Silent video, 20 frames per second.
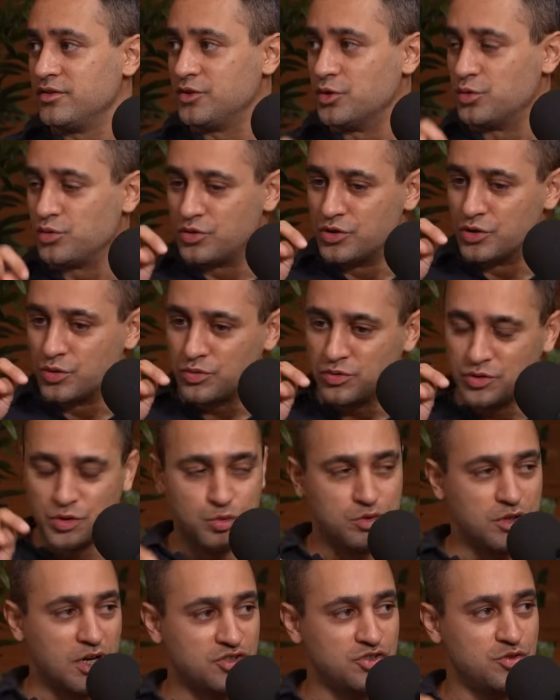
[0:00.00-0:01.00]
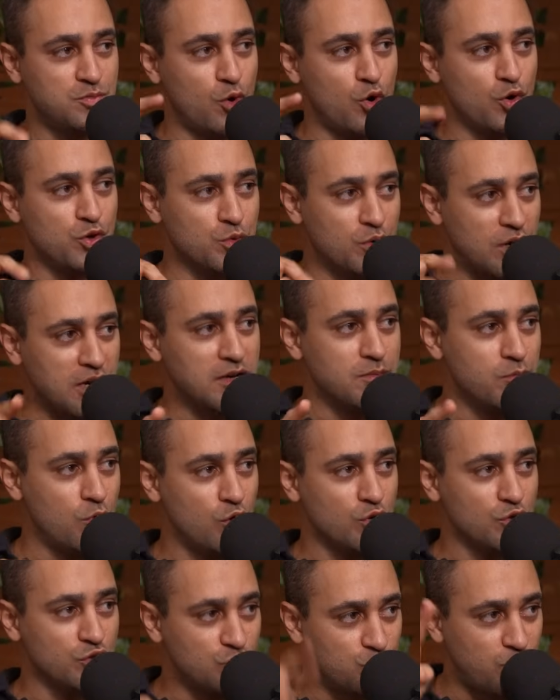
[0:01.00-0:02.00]
You touch more, you click
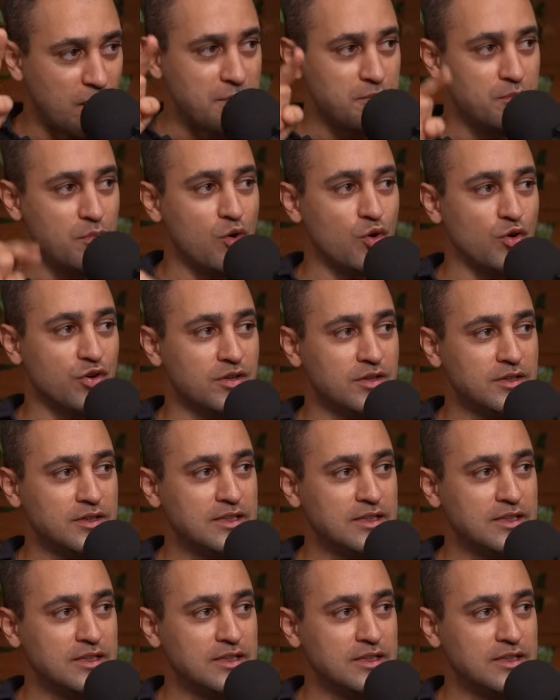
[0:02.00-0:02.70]
more, you swipe more.